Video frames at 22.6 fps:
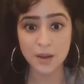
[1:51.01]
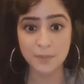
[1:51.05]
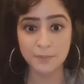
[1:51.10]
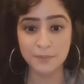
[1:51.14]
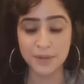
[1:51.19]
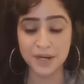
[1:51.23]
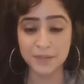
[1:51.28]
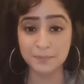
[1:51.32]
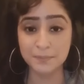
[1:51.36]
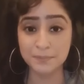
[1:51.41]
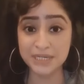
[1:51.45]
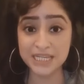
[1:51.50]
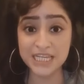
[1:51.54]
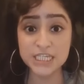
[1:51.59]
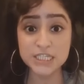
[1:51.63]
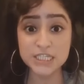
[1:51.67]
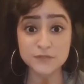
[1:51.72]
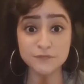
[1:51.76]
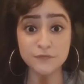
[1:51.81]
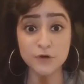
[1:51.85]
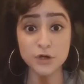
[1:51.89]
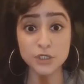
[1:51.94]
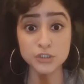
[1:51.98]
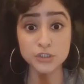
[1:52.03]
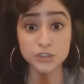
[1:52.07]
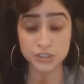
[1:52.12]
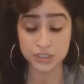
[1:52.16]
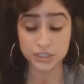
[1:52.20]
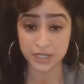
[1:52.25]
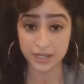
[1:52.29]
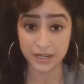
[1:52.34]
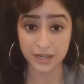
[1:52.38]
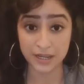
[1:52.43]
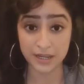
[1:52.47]
But please, for
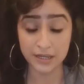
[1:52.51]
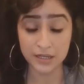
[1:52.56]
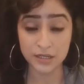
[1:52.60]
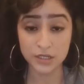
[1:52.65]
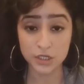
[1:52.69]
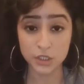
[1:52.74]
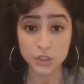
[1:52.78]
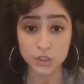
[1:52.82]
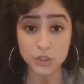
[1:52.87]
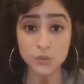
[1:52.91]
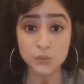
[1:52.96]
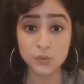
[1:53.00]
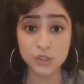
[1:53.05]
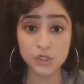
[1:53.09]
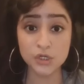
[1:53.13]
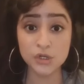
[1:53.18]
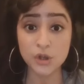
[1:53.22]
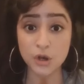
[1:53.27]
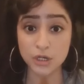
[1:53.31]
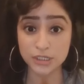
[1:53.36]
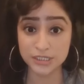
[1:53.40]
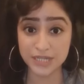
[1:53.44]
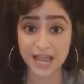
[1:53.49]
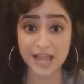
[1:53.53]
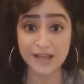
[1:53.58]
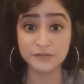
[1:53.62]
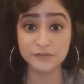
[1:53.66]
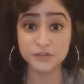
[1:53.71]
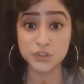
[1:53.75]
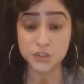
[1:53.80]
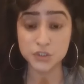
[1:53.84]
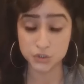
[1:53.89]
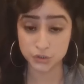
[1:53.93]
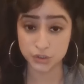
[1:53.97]
today, you will not
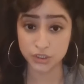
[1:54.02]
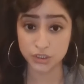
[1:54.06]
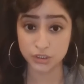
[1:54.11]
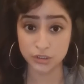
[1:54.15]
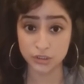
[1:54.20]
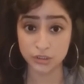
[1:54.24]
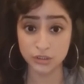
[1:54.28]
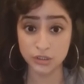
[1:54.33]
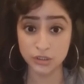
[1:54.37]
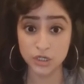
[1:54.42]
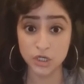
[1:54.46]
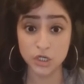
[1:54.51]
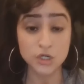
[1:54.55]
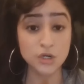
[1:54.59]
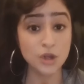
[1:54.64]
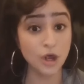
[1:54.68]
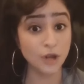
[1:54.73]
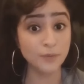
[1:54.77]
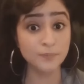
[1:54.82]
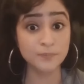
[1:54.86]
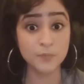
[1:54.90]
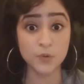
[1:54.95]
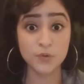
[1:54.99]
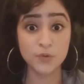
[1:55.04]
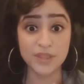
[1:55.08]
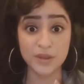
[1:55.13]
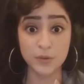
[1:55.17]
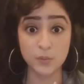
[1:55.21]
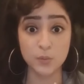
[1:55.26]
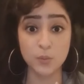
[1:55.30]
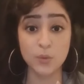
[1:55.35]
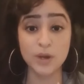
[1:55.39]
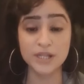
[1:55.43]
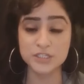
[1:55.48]
have sugar, not more
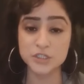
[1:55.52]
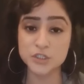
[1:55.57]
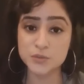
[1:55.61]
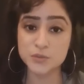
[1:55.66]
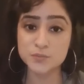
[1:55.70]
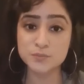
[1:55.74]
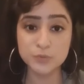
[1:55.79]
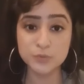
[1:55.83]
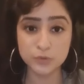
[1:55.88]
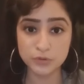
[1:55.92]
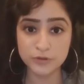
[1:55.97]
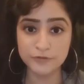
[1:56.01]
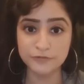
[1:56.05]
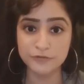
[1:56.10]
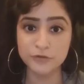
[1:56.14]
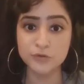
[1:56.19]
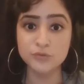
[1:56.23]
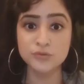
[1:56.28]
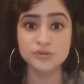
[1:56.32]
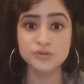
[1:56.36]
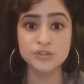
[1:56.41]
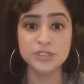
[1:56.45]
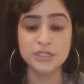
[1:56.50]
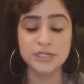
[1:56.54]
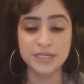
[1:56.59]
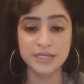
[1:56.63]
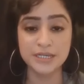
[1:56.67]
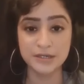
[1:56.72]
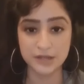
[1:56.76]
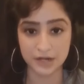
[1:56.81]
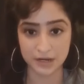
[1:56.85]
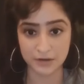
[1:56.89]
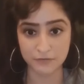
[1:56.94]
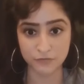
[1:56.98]
than one spoon if you really
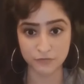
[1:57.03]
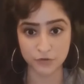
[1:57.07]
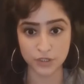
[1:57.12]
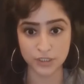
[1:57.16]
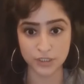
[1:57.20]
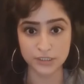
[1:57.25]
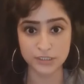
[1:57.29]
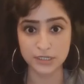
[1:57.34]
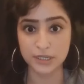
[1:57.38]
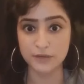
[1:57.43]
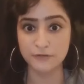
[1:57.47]
crave for it.